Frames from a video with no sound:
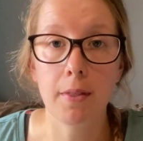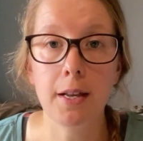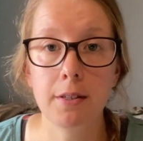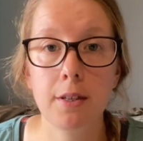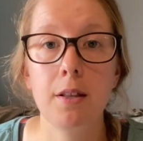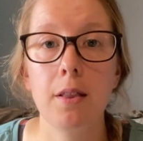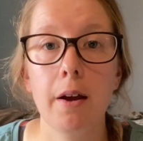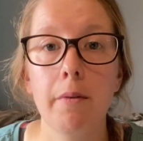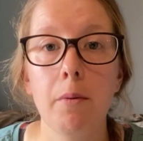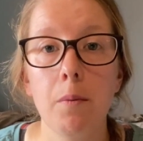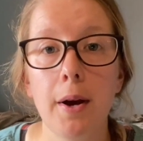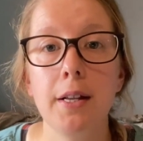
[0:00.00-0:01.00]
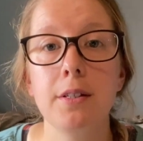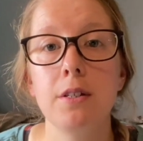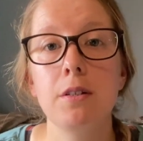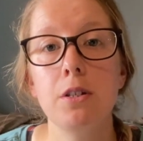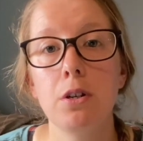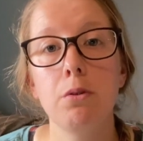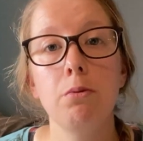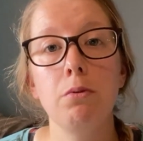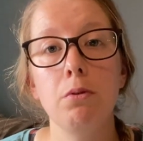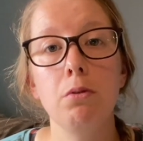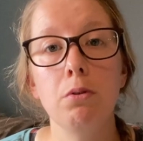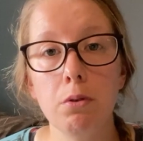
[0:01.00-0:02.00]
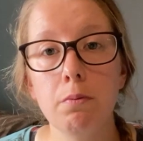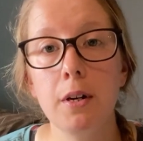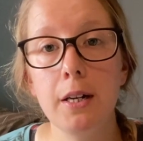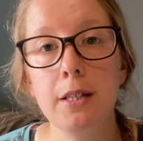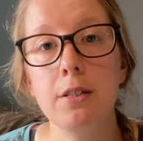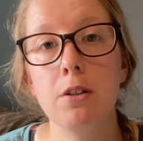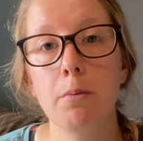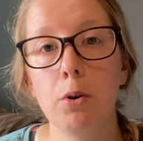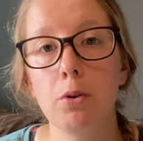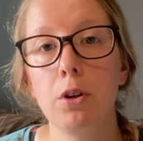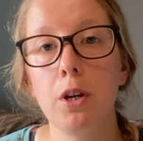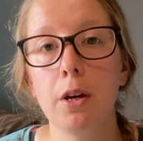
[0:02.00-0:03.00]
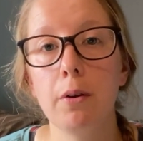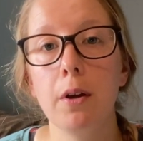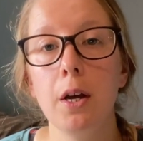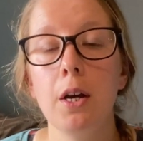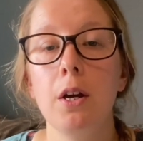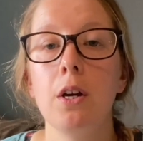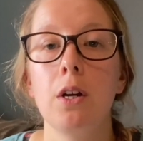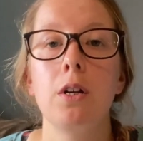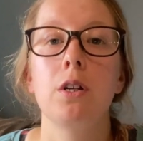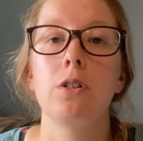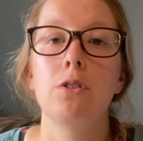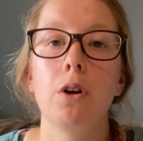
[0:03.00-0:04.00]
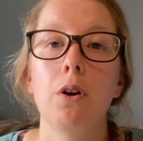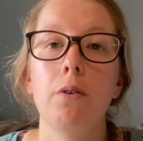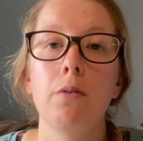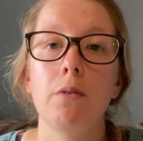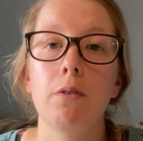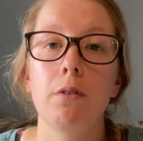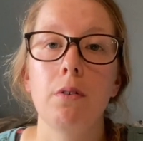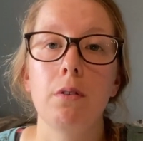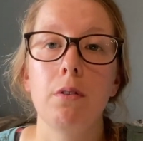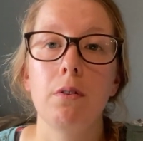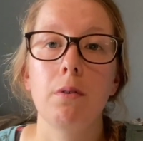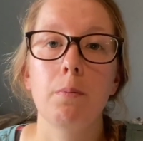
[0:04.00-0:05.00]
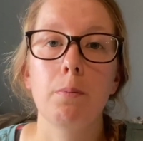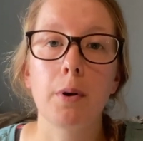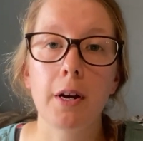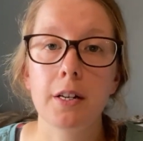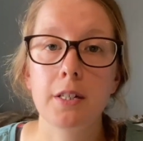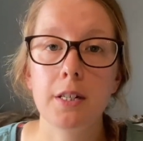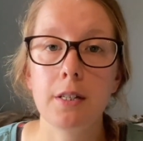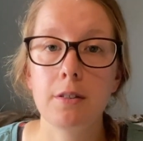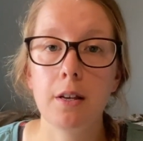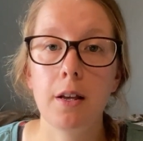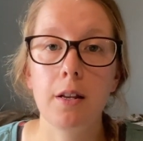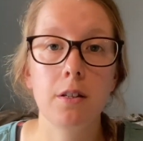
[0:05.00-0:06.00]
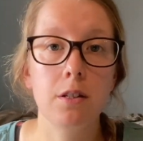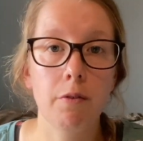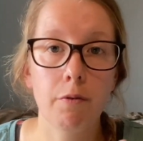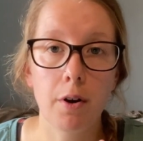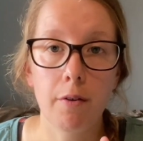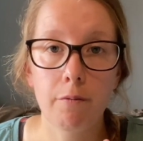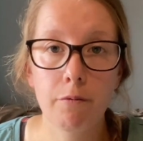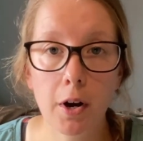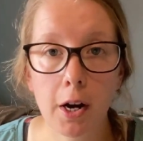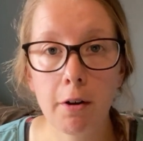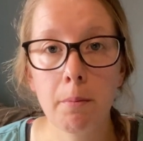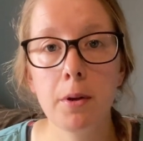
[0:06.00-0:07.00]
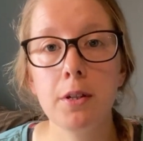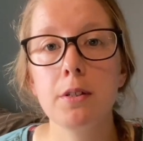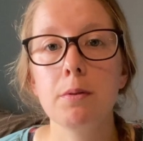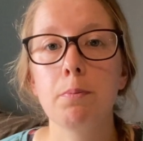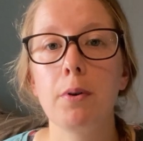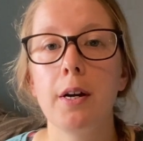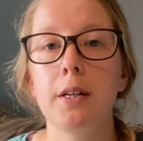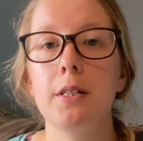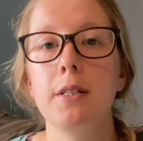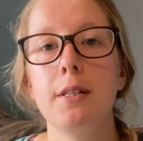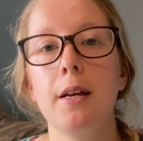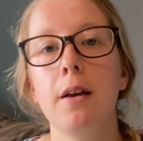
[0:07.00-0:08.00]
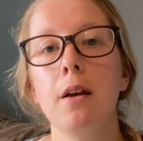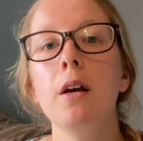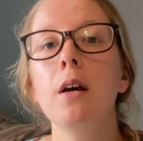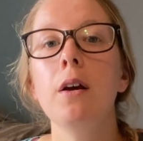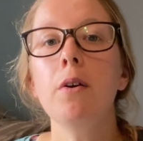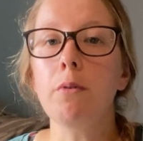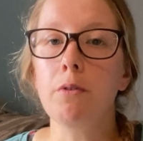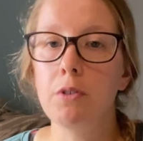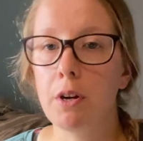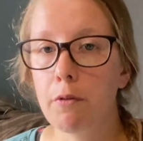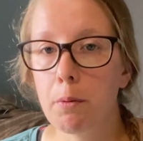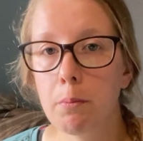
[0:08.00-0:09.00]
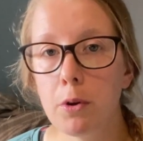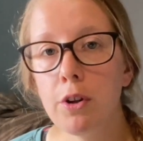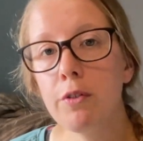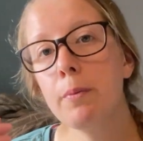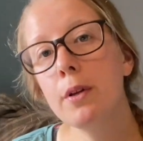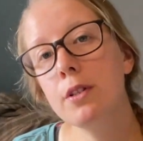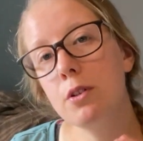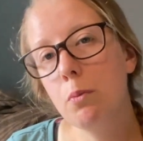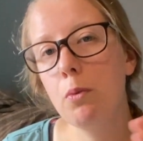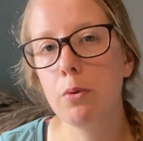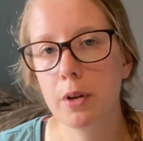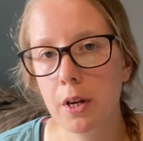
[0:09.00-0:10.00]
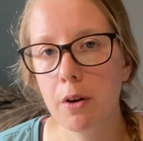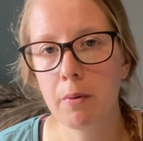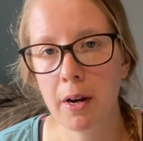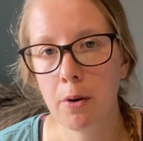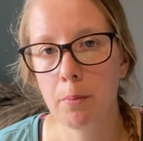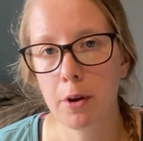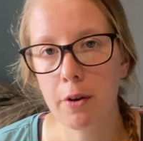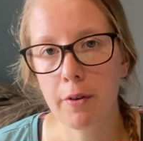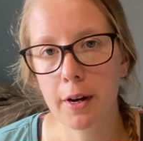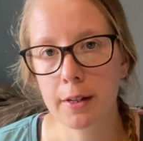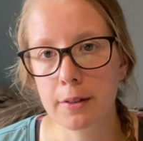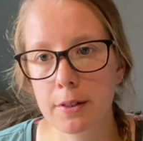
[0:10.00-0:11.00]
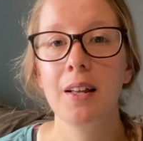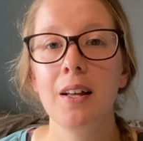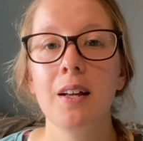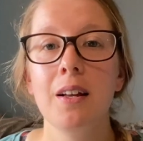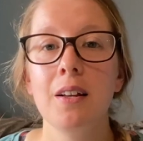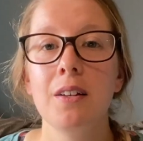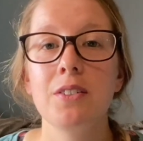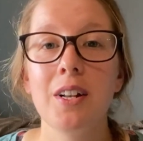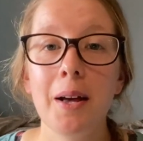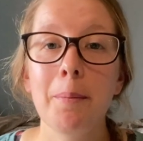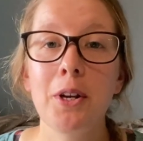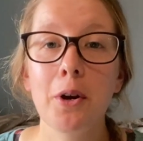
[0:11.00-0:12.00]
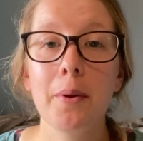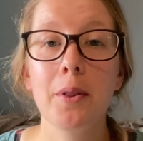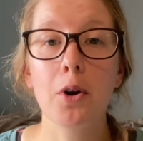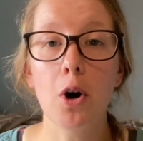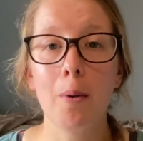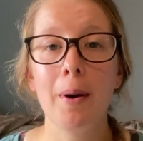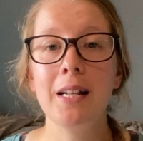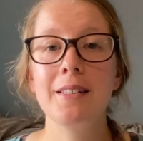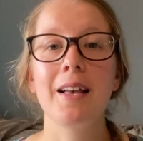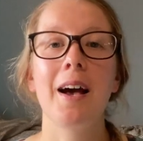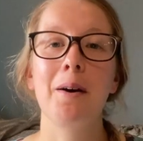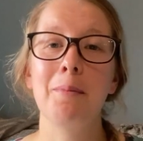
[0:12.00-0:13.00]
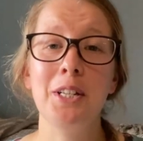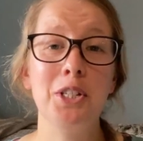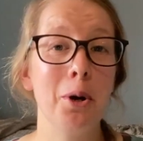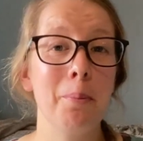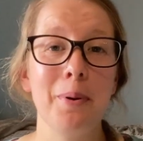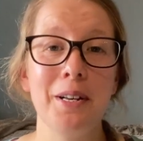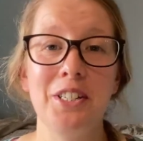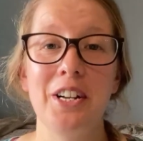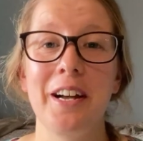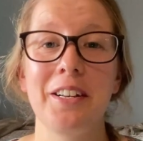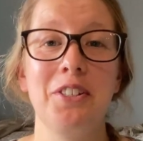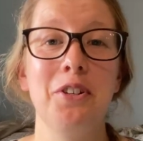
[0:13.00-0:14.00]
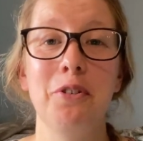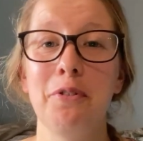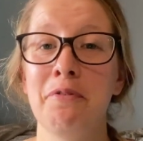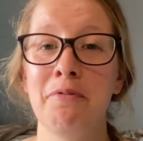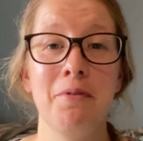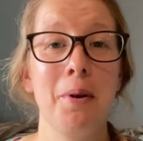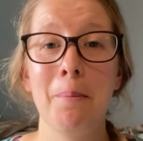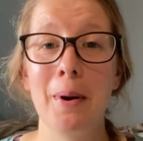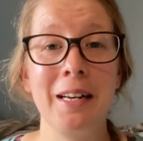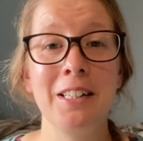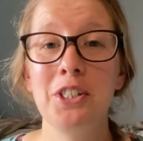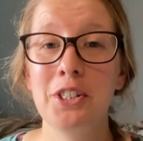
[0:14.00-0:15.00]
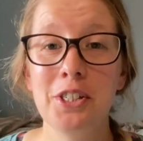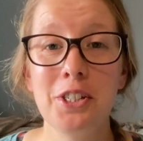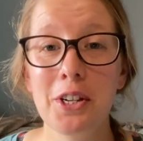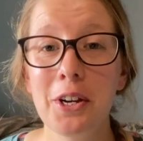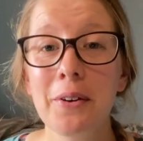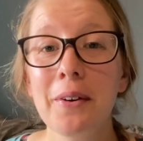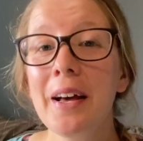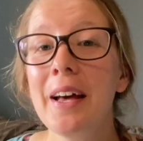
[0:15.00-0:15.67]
sit there and wait until you release them on cue. So practice it in different environments, practice it with different movements and walking away on both hands. So let me know in the comments how many jumping jacks you've managed to do,